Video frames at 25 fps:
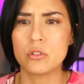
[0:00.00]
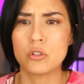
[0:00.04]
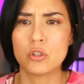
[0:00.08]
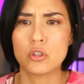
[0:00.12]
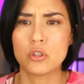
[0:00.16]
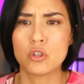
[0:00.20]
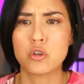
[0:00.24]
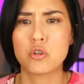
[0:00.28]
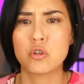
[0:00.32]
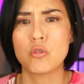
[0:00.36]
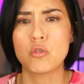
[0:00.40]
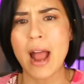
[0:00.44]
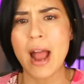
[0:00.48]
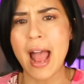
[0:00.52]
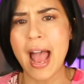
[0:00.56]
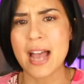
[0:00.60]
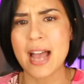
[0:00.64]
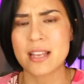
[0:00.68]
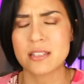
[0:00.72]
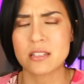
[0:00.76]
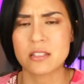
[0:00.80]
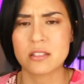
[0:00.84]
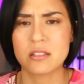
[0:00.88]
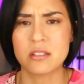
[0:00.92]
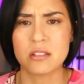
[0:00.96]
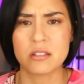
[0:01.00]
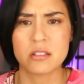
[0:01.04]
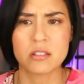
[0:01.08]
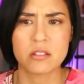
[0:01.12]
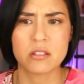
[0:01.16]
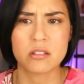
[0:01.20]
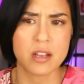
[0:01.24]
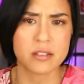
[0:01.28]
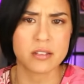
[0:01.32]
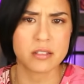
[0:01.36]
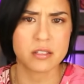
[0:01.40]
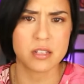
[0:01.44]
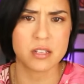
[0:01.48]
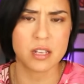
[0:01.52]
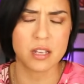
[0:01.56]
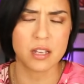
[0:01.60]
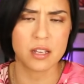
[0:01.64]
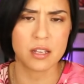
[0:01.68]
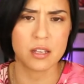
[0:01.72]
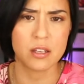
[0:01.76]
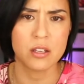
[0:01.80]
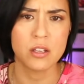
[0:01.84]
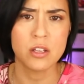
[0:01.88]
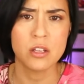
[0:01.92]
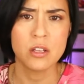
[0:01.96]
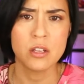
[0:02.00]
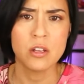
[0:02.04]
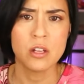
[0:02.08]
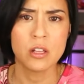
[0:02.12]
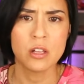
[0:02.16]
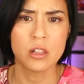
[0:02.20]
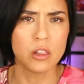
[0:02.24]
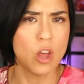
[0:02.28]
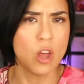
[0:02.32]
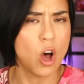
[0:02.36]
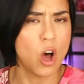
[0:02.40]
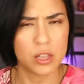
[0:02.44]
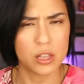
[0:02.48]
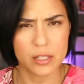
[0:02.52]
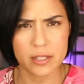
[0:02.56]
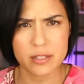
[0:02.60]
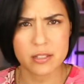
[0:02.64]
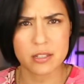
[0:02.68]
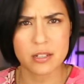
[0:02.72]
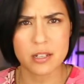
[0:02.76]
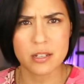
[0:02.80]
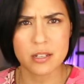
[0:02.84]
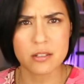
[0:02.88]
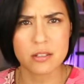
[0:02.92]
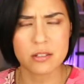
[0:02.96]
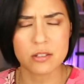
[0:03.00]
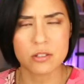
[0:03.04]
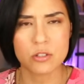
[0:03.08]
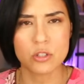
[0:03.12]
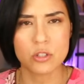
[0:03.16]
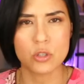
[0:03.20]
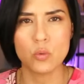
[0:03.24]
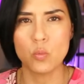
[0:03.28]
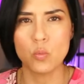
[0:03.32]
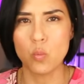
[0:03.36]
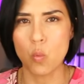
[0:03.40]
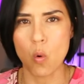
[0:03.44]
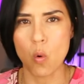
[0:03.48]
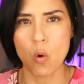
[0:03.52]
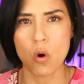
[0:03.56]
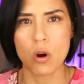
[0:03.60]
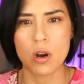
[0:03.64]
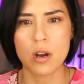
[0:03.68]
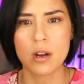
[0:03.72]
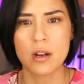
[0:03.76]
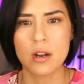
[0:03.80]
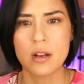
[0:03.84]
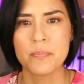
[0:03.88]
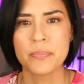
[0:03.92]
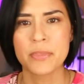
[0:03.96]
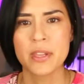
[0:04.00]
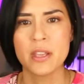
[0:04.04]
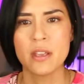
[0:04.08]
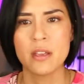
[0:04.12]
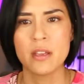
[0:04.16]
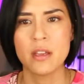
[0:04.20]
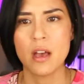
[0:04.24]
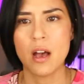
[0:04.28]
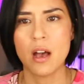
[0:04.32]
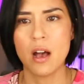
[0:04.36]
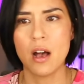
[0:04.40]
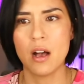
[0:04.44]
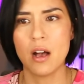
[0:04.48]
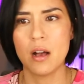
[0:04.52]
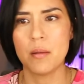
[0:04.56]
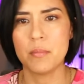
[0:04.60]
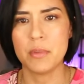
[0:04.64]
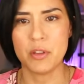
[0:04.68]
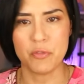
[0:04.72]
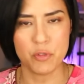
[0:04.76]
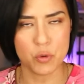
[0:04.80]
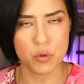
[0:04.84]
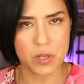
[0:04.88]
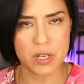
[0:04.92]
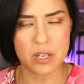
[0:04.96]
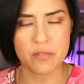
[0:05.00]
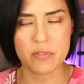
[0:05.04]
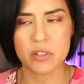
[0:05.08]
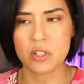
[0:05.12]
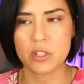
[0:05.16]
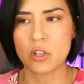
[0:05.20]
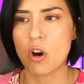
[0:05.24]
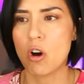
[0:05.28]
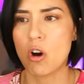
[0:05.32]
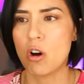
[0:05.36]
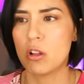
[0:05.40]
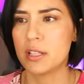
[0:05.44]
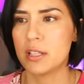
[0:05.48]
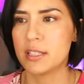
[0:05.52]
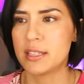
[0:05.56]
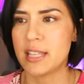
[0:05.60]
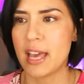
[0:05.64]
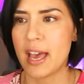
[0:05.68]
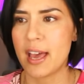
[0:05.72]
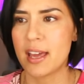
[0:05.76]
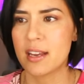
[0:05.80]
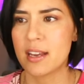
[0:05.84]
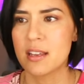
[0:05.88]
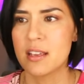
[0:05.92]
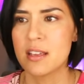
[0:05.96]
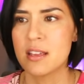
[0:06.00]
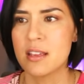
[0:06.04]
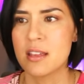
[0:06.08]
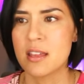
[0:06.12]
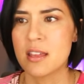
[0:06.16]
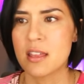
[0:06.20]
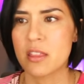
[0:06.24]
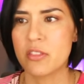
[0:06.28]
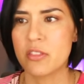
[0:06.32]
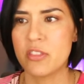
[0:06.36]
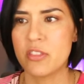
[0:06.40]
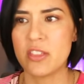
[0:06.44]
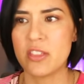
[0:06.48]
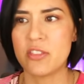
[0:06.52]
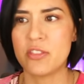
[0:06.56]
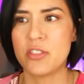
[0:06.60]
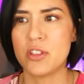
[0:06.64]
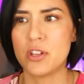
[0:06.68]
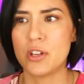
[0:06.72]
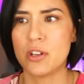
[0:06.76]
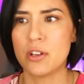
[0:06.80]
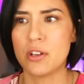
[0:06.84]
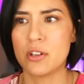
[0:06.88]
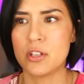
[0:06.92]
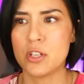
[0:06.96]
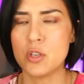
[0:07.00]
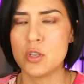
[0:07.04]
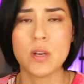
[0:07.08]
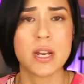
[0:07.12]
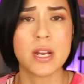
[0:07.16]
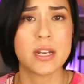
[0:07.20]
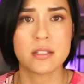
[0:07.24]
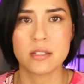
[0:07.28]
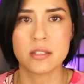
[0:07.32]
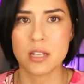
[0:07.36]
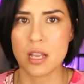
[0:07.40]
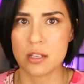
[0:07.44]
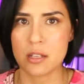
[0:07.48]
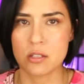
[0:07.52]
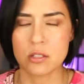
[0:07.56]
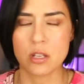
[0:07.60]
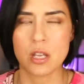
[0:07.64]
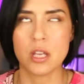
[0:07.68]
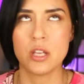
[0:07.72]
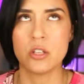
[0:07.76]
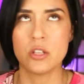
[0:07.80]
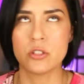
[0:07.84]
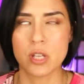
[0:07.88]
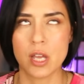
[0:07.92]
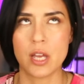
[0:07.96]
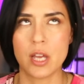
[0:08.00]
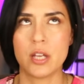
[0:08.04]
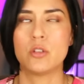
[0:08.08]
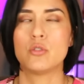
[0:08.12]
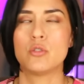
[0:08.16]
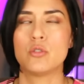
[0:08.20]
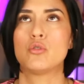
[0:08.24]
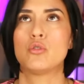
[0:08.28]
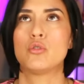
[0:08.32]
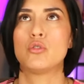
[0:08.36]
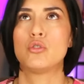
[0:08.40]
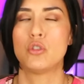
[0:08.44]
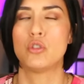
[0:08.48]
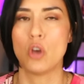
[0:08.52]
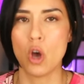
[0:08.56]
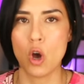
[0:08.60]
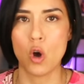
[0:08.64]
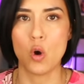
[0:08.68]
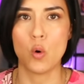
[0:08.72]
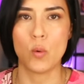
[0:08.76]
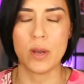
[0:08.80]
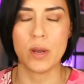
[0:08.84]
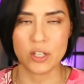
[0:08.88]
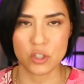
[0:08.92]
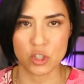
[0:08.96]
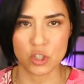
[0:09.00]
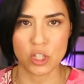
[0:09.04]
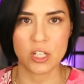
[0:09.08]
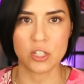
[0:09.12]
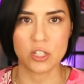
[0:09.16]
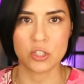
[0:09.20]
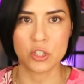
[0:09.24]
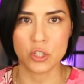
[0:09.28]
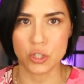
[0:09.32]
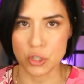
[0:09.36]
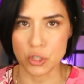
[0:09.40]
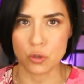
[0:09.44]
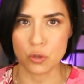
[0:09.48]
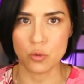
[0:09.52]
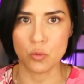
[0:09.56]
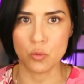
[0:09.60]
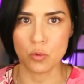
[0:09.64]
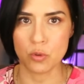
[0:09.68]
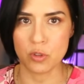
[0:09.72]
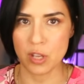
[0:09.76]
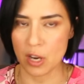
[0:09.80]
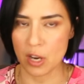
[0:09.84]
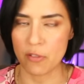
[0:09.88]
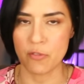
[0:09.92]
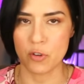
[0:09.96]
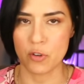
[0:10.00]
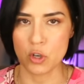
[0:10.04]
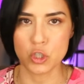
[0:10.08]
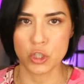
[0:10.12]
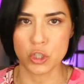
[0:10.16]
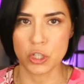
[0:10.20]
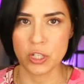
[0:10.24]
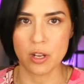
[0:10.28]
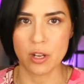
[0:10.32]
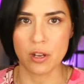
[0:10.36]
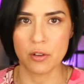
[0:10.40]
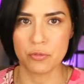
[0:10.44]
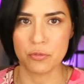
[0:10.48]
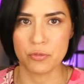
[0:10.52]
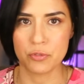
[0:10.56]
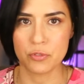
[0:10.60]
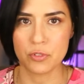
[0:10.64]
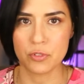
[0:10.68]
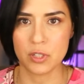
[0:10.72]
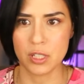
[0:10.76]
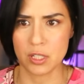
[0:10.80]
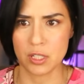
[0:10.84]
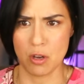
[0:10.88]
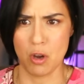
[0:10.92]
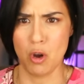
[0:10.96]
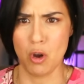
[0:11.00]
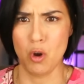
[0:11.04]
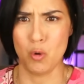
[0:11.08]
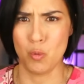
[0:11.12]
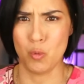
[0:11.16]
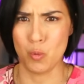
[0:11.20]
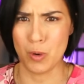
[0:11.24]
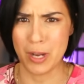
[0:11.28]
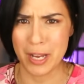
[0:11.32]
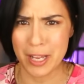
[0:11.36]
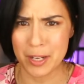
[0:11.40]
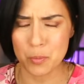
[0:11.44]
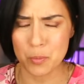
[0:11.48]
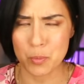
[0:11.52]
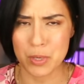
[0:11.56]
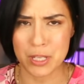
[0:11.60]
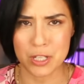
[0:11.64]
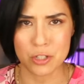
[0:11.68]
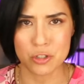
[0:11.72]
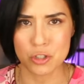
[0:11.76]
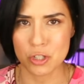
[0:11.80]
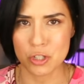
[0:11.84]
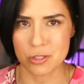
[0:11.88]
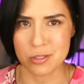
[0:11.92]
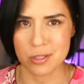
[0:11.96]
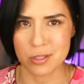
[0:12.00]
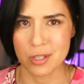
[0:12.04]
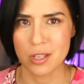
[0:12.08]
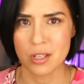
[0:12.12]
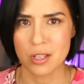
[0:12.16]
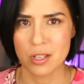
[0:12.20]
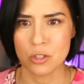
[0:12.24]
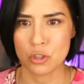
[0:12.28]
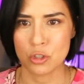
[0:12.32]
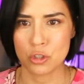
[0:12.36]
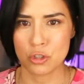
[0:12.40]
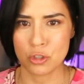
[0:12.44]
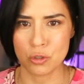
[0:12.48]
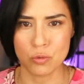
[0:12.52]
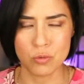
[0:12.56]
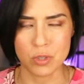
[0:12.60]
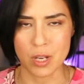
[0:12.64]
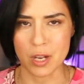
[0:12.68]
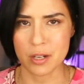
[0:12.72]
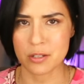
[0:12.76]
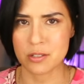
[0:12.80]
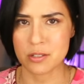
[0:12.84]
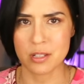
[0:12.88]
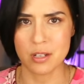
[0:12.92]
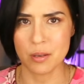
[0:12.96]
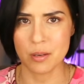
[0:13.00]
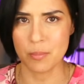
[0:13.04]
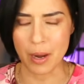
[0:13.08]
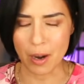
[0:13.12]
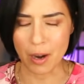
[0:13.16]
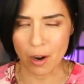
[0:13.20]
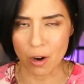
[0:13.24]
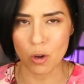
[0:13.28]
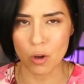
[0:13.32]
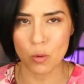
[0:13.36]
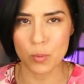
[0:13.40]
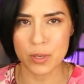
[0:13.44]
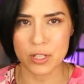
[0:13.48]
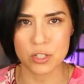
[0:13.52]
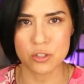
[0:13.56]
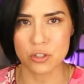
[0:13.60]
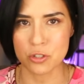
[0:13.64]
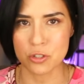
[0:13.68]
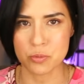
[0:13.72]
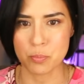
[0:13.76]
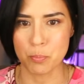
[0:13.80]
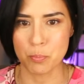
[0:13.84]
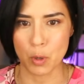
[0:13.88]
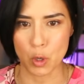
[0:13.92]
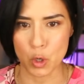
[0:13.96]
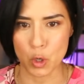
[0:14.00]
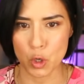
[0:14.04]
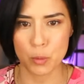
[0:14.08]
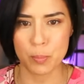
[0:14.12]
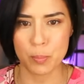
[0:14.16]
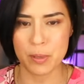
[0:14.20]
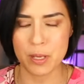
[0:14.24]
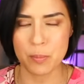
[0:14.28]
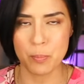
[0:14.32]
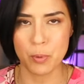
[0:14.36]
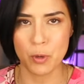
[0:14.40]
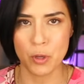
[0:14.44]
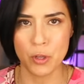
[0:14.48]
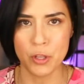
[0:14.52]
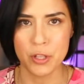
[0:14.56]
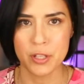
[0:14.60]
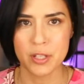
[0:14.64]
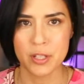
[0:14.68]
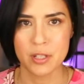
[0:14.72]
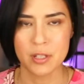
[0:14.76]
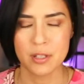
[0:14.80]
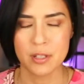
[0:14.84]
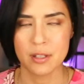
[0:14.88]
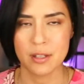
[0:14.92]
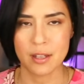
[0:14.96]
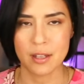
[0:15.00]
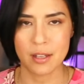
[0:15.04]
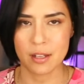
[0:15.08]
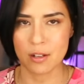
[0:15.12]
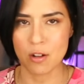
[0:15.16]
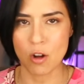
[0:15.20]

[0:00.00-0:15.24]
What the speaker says: crass, disgusting lawlessness to war, if you can even call it that the United States is like so itching to do their version of. Like, oh, what? We can just shoot ducks in a barrel. We can just murder people and